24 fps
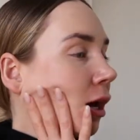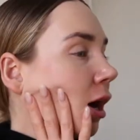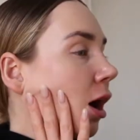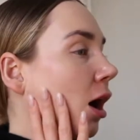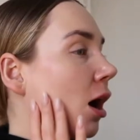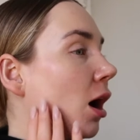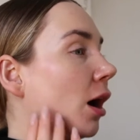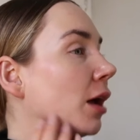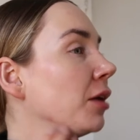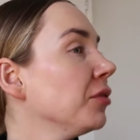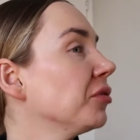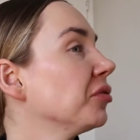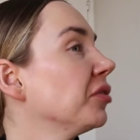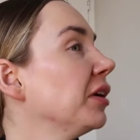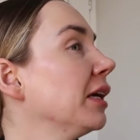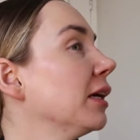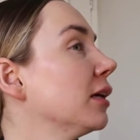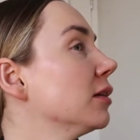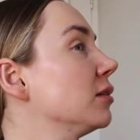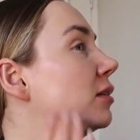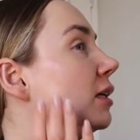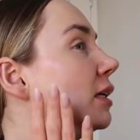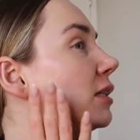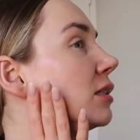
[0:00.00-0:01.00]
I
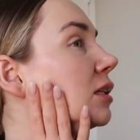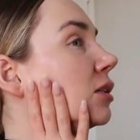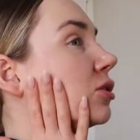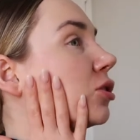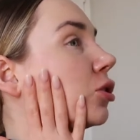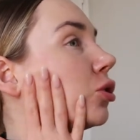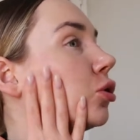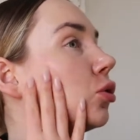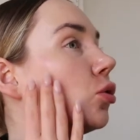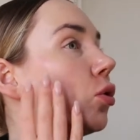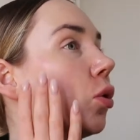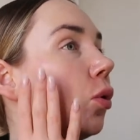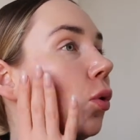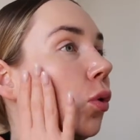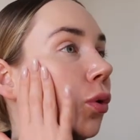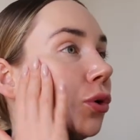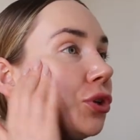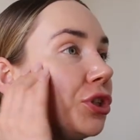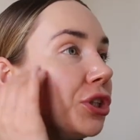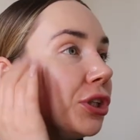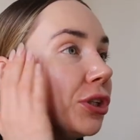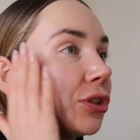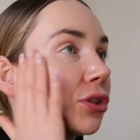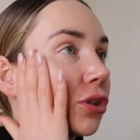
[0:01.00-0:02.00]
think this is a
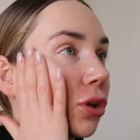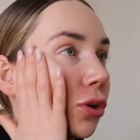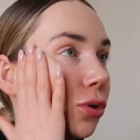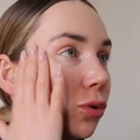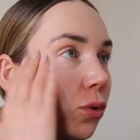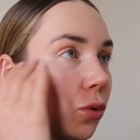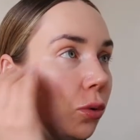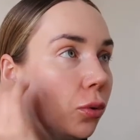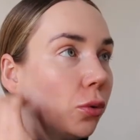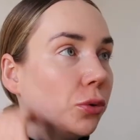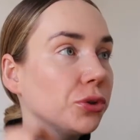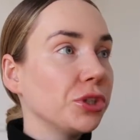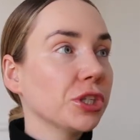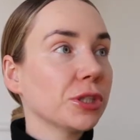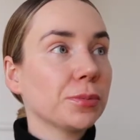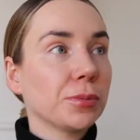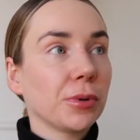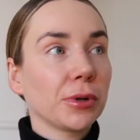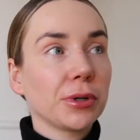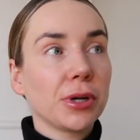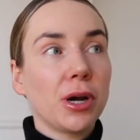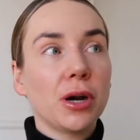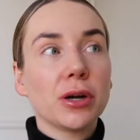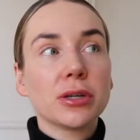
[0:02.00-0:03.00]
gorgeous, gorgeous
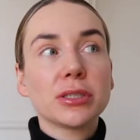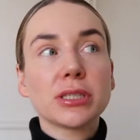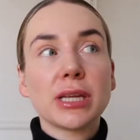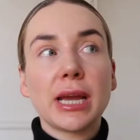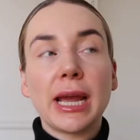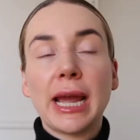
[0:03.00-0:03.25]
product.